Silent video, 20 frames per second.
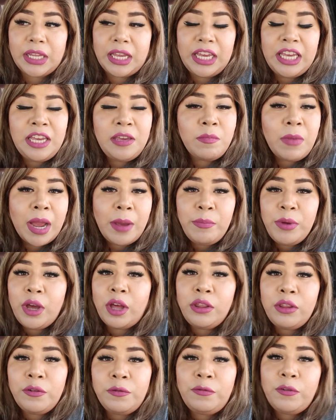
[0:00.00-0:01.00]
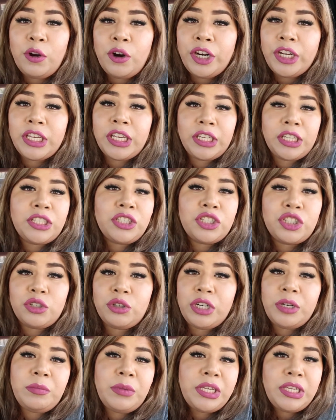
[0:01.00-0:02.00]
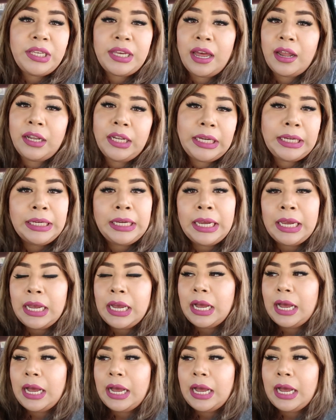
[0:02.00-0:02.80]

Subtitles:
He might be on the floor kicking, screaming, yelling,